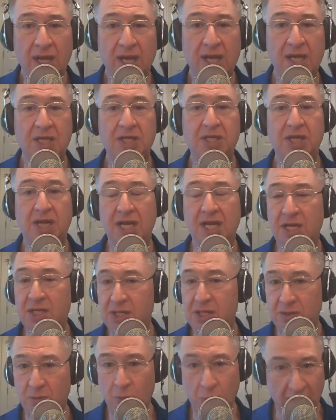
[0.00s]

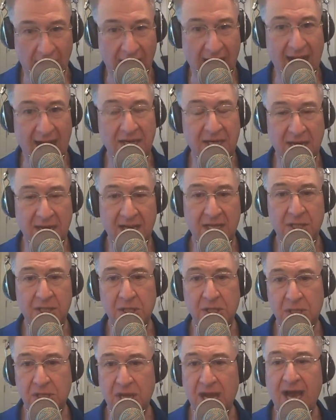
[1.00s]
is when a guy takes
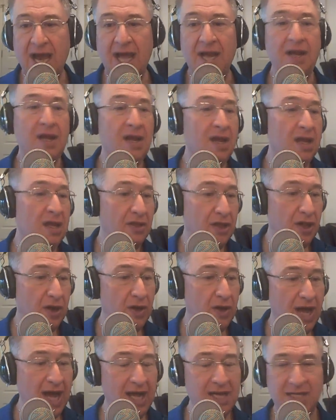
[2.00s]
a shot,
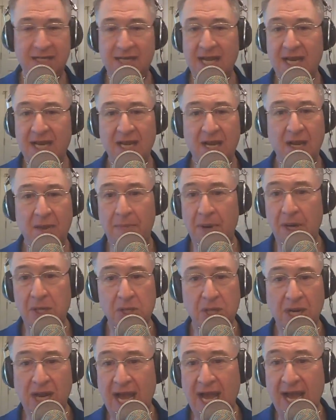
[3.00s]
they're not sending a
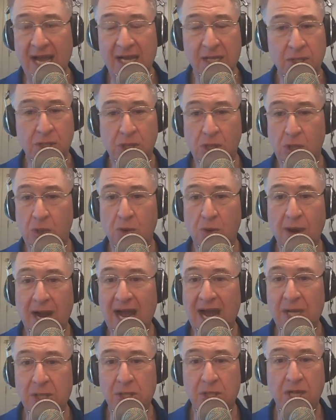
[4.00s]
bunch of guys to
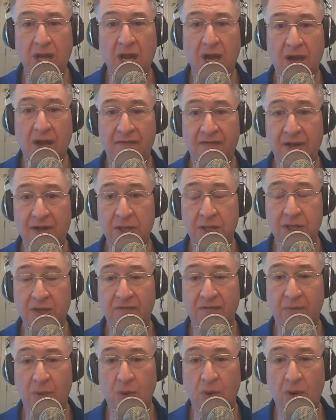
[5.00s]
crash the
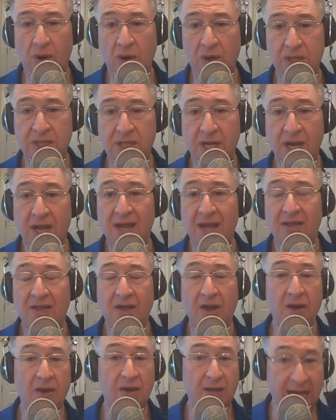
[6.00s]
offensive boards.
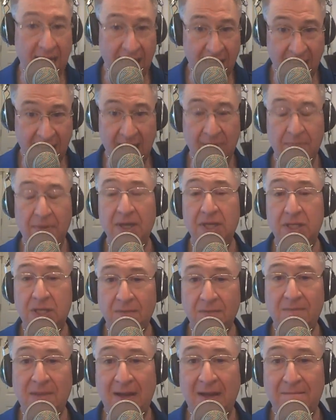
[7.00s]
They're keeping
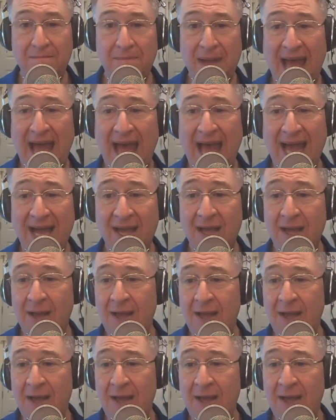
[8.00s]
some men back,